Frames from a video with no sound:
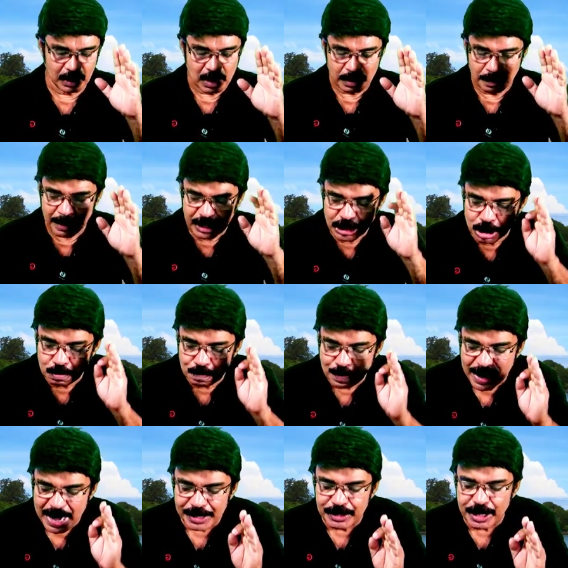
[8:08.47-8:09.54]
but
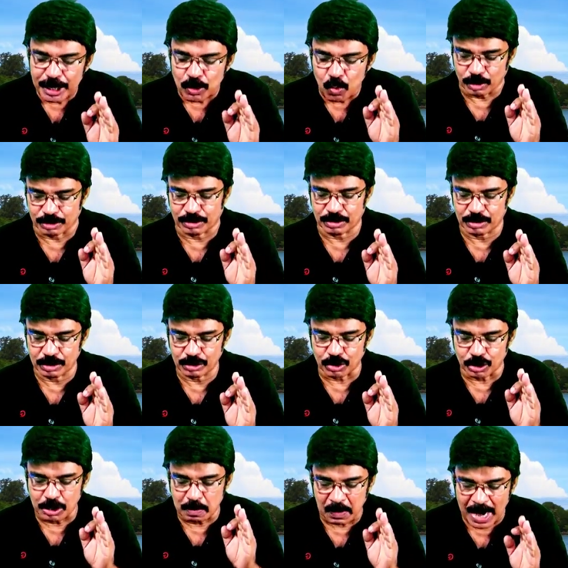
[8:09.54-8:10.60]
spare the roots so
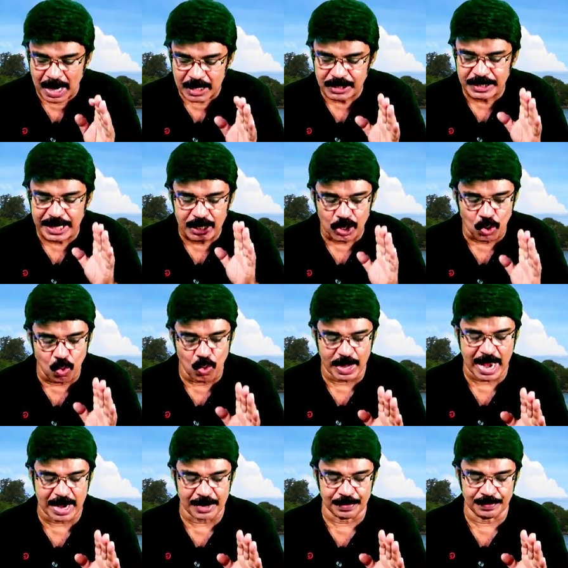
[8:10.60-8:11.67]
the plants can grow again.